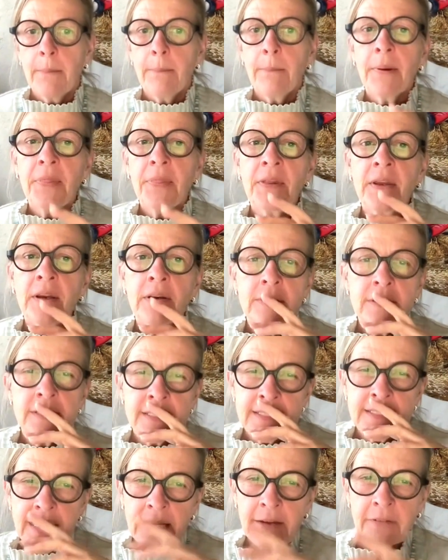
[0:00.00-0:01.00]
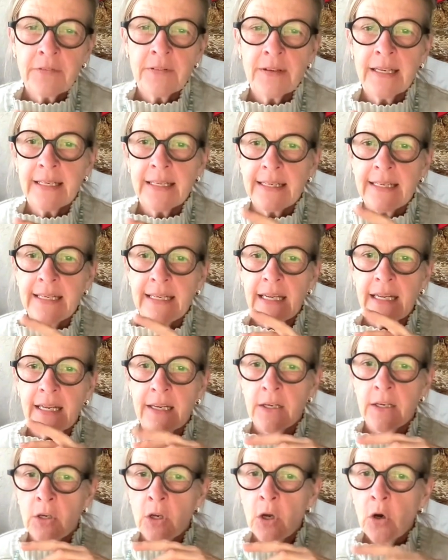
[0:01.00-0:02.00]
but there is definitely
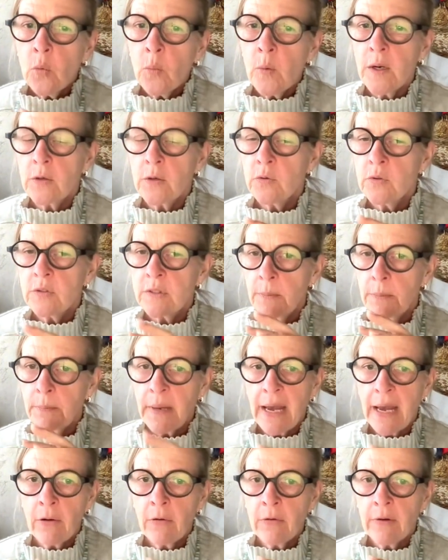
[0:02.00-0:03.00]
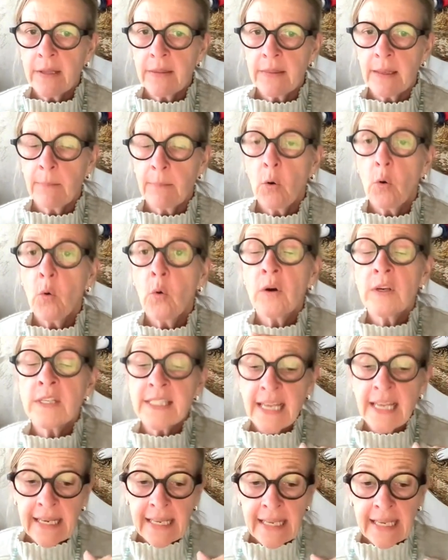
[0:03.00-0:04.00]
no one who's empowering them or
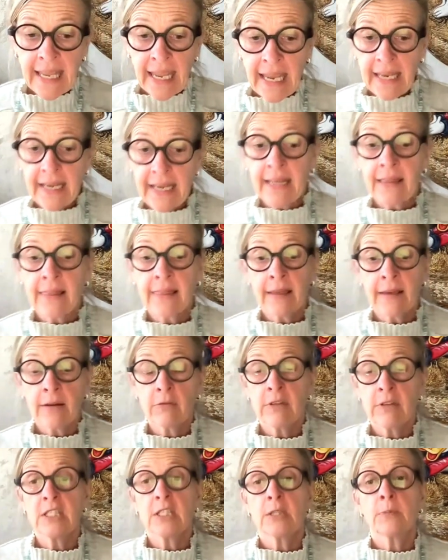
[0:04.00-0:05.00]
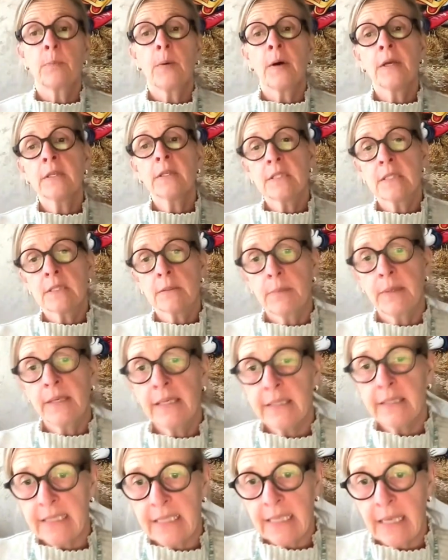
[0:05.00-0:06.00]
delegating the
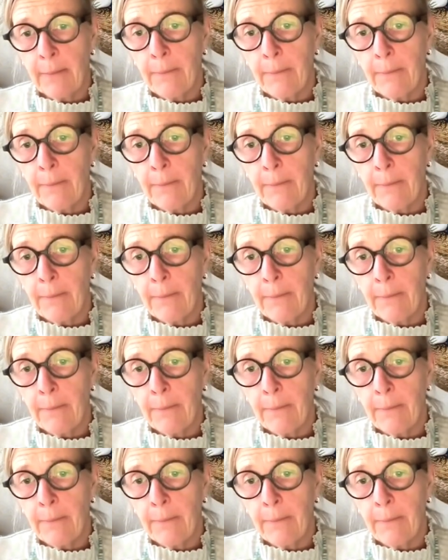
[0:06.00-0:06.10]
responsibility,